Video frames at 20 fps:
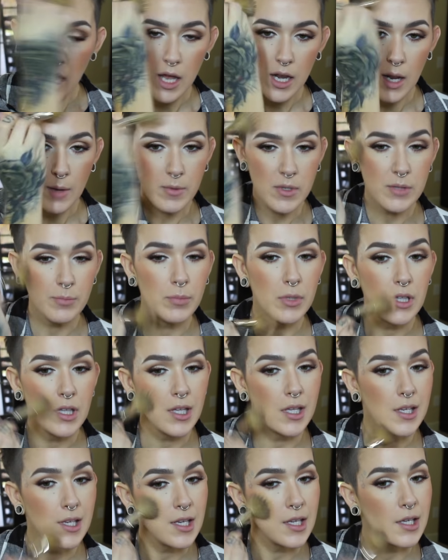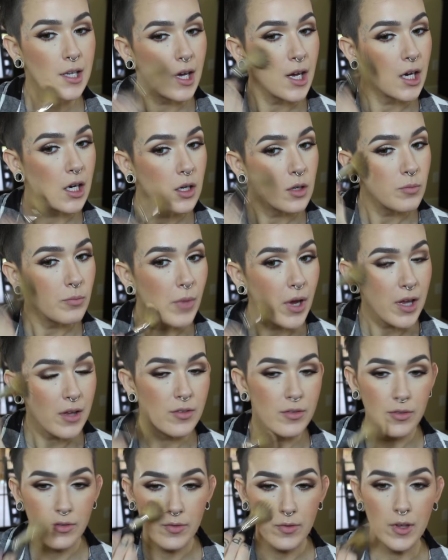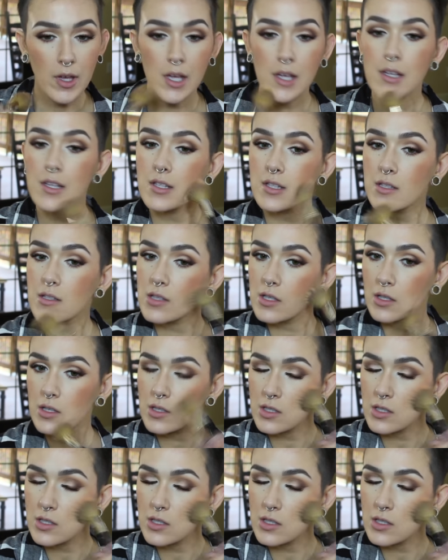And I'm just blending out my face